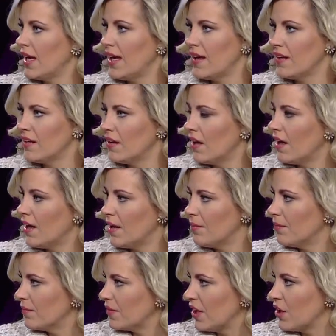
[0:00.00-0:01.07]
and
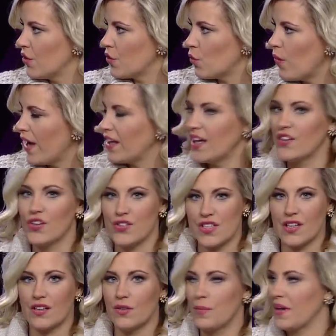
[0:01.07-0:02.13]
you know, the wedding,
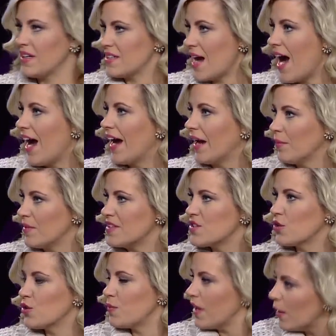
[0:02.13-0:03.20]
there's a little bit of time, and
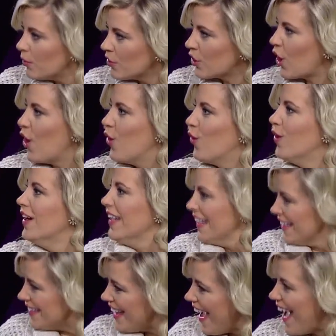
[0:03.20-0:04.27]
so to be able to
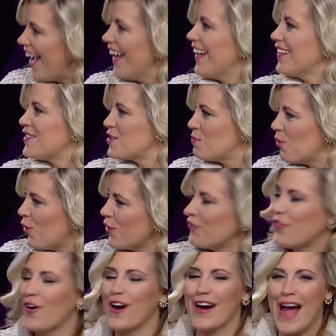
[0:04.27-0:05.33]
go
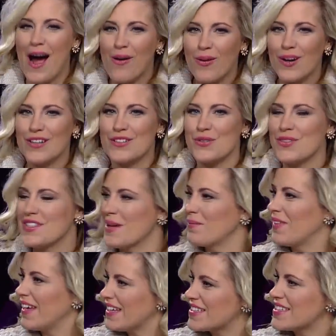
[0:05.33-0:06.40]
explore for an hour, or do
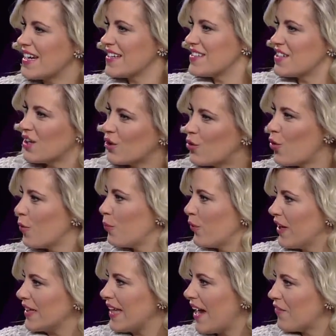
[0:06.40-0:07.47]
something, it's nice to
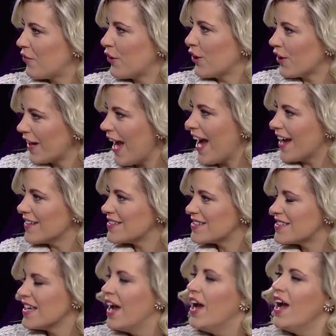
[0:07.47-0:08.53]
incorporate that for your
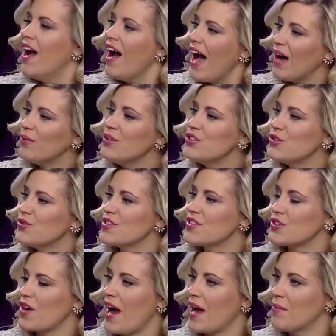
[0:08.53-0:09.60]
guests. Right. How would you
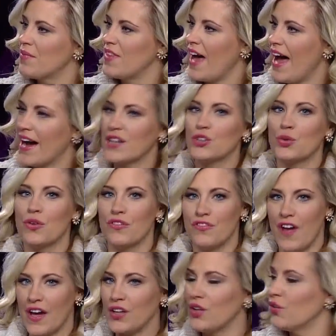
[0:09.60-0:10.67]
describe the
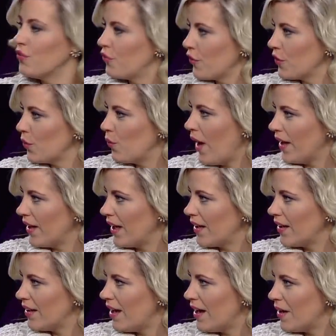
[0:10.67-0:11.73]
actual venue for the wedding